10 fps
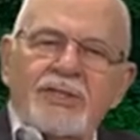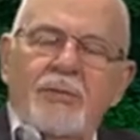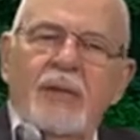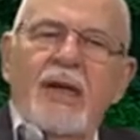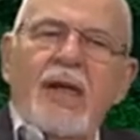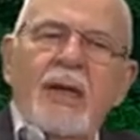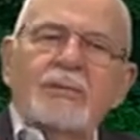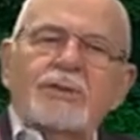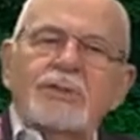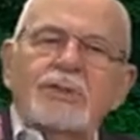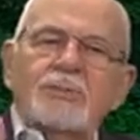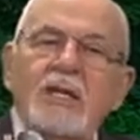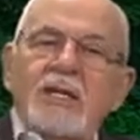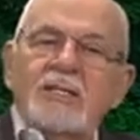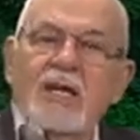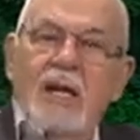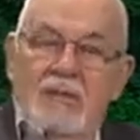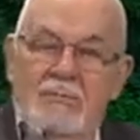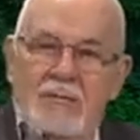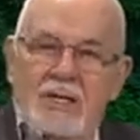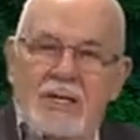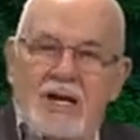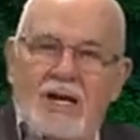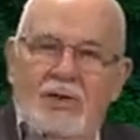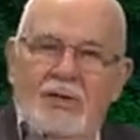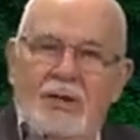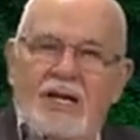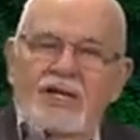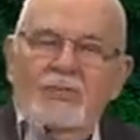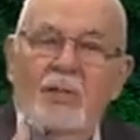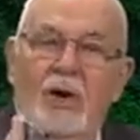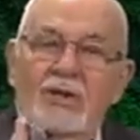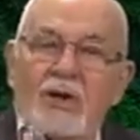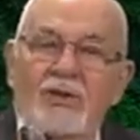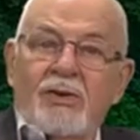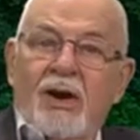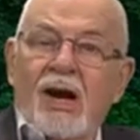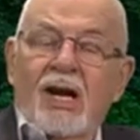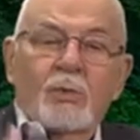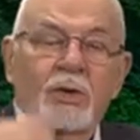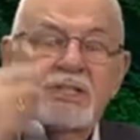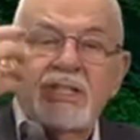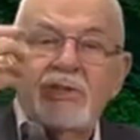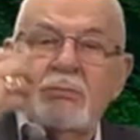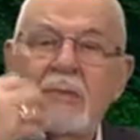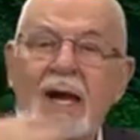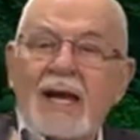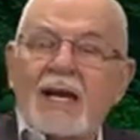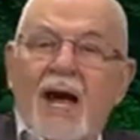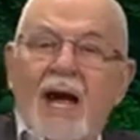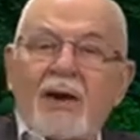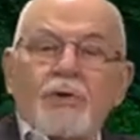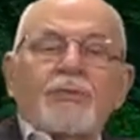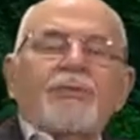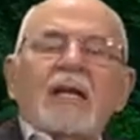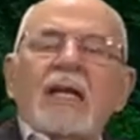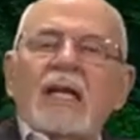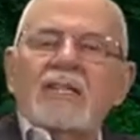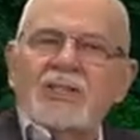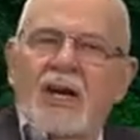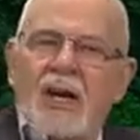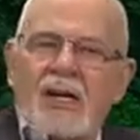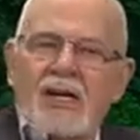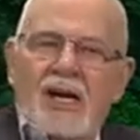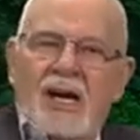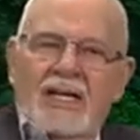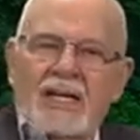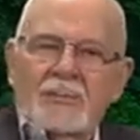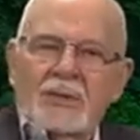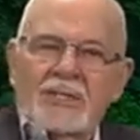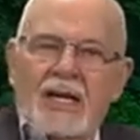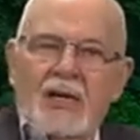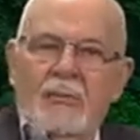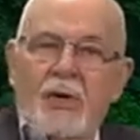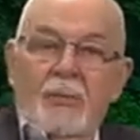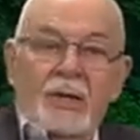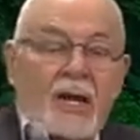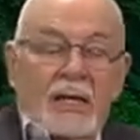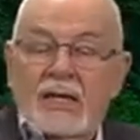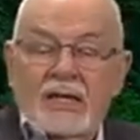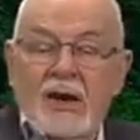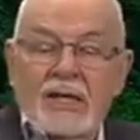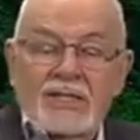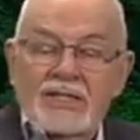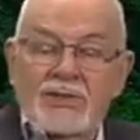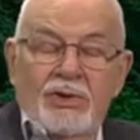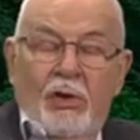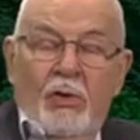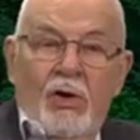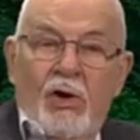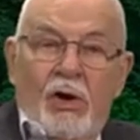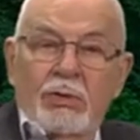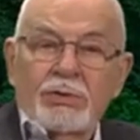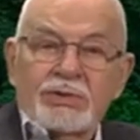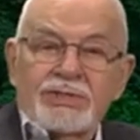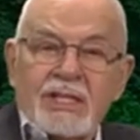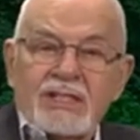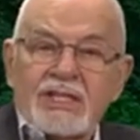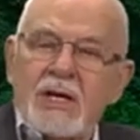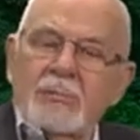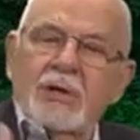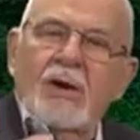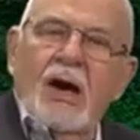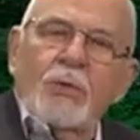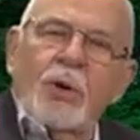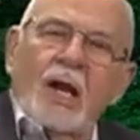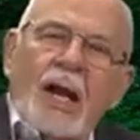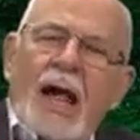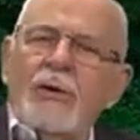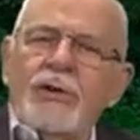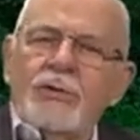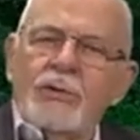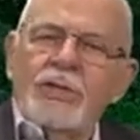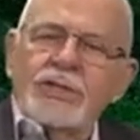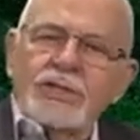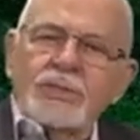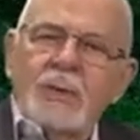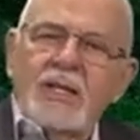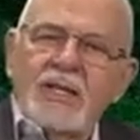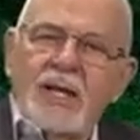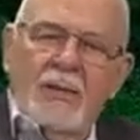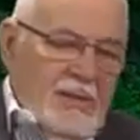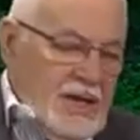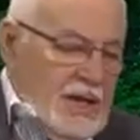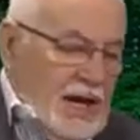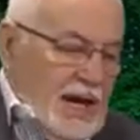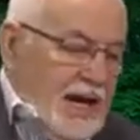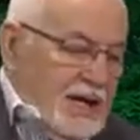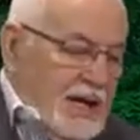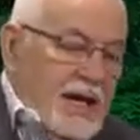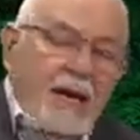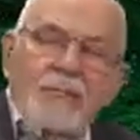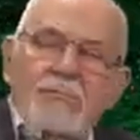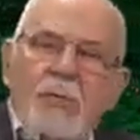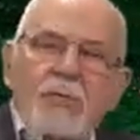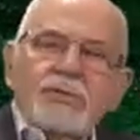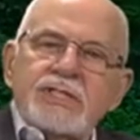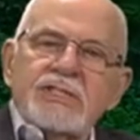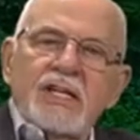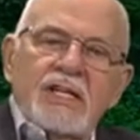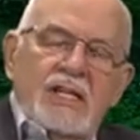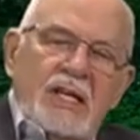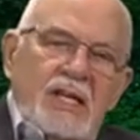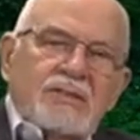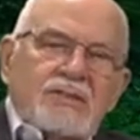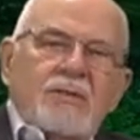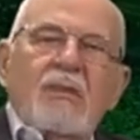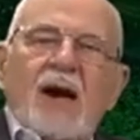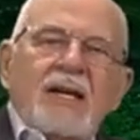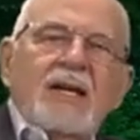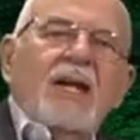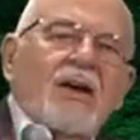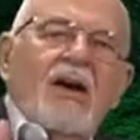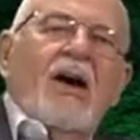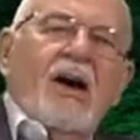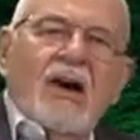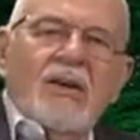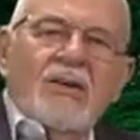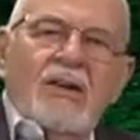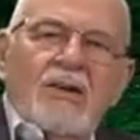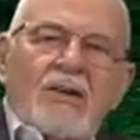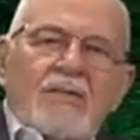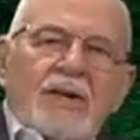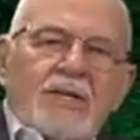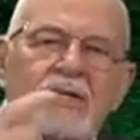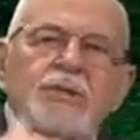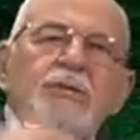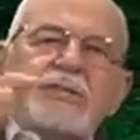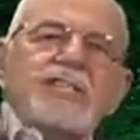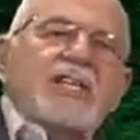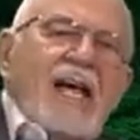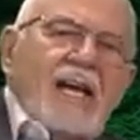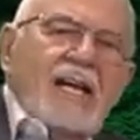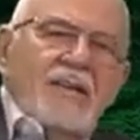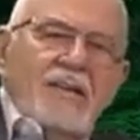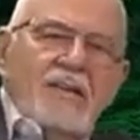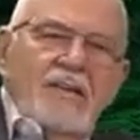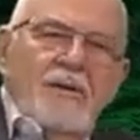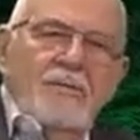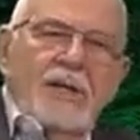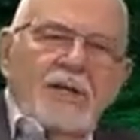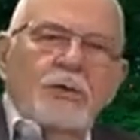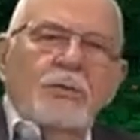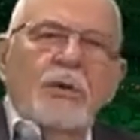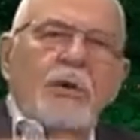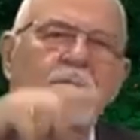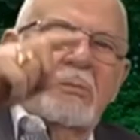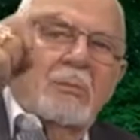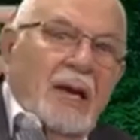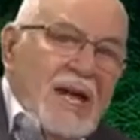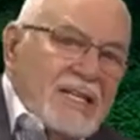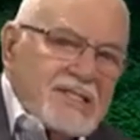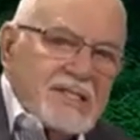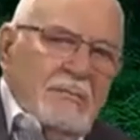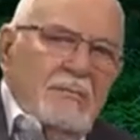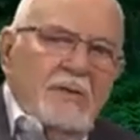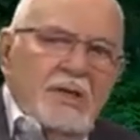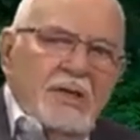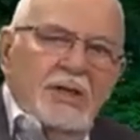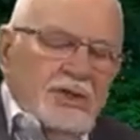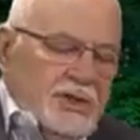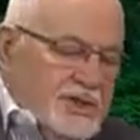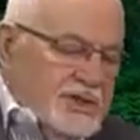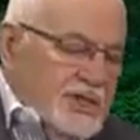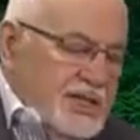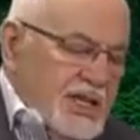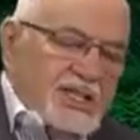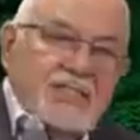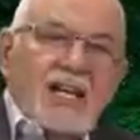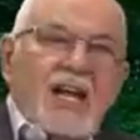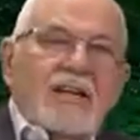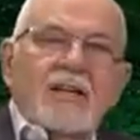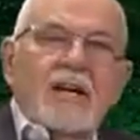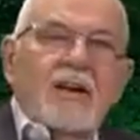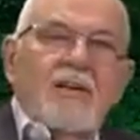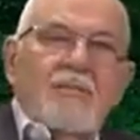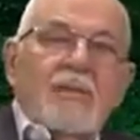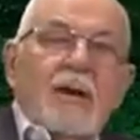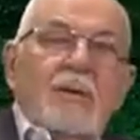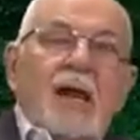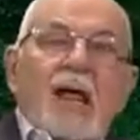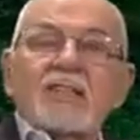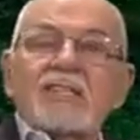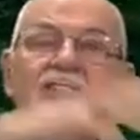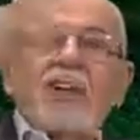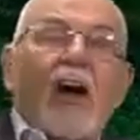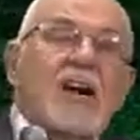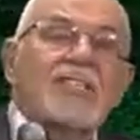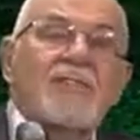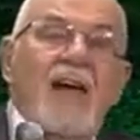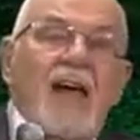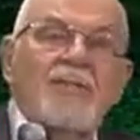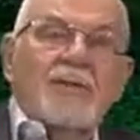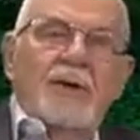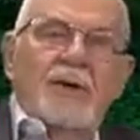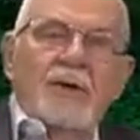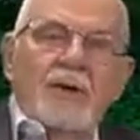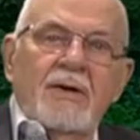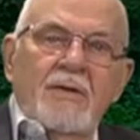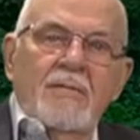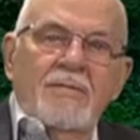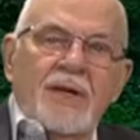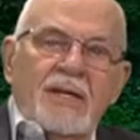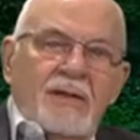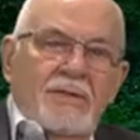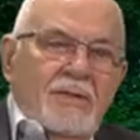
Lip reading: of being able to speak to him. It is what is on your heart, what is in your mind, how your feelings are at that particular moment. Not that God doesn't know all those things, but God will allow you to speak to him. And here, Moses is reminding God that you said that you were going to bless them to such an extent that they'd be like the stars of heaven, that